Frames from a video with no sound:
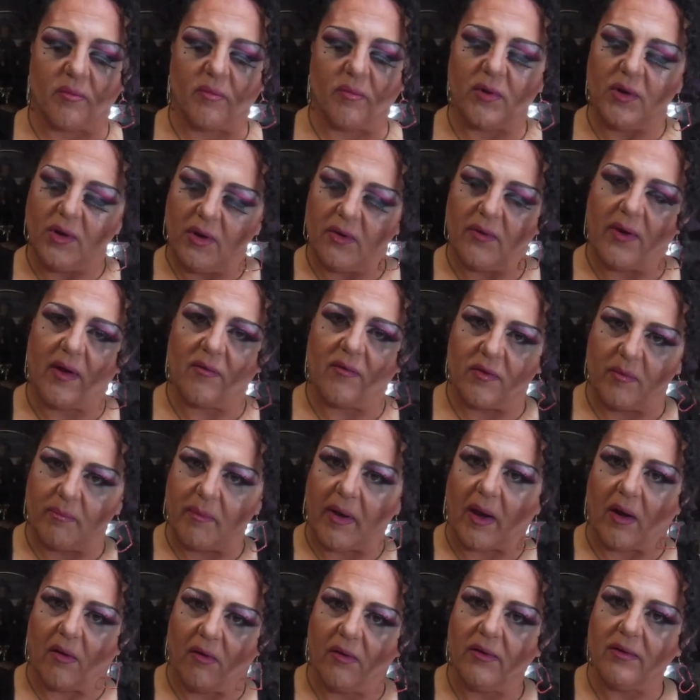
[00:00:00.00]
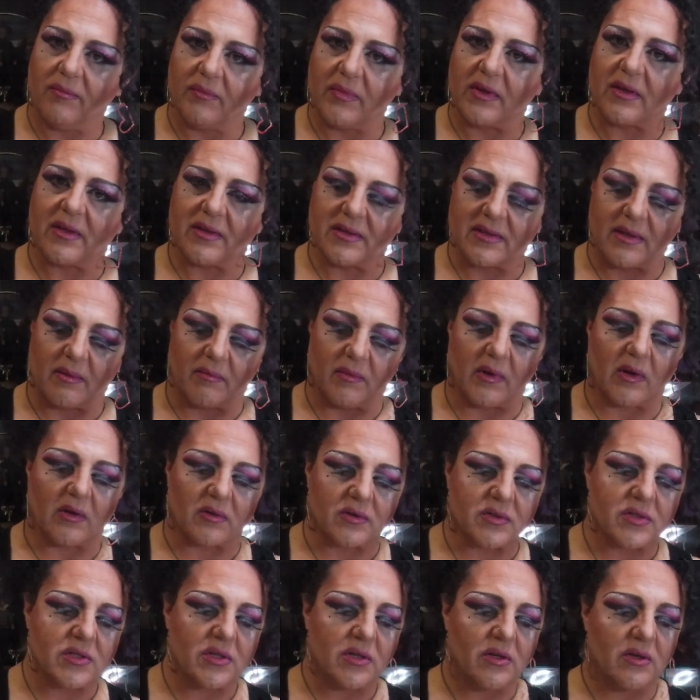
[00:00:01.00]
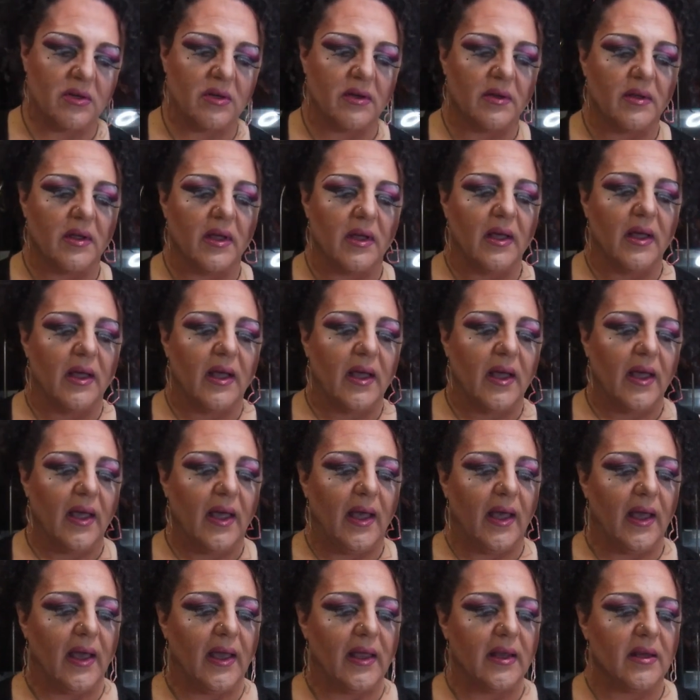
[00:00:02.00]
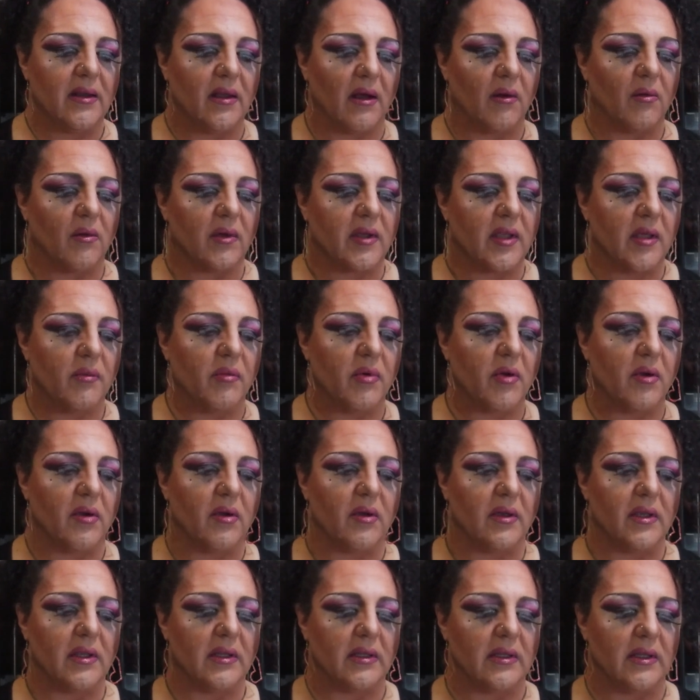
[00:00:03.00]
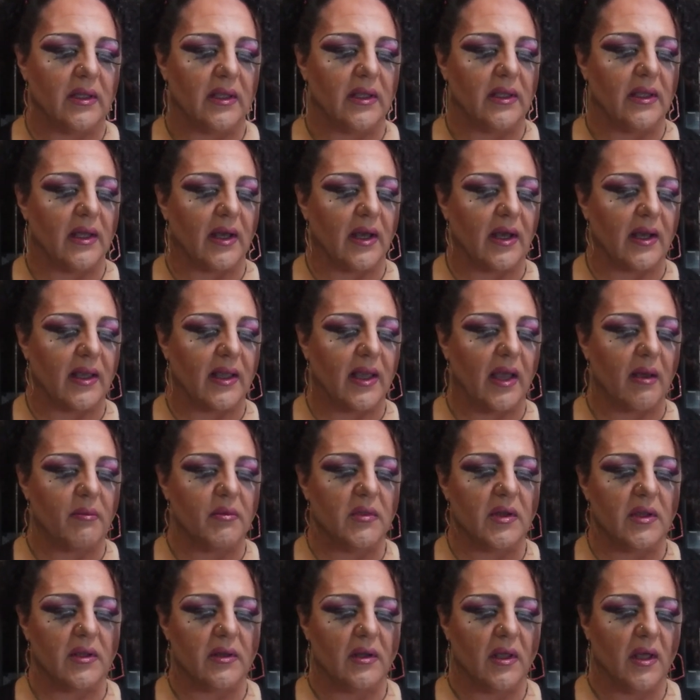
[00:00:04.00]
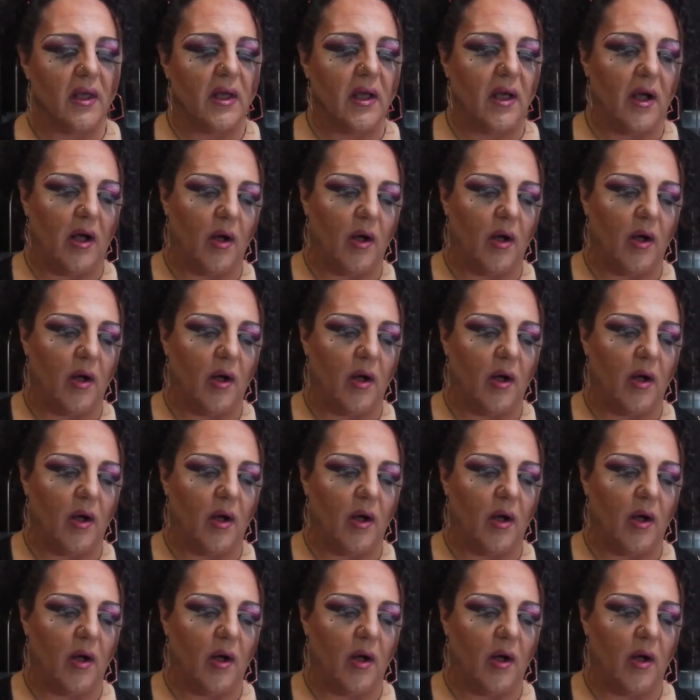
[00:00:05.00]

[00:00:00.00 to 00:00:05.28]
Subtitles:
I'll put her outfit back on because that belongs to her, and I will keep her in the cabinet.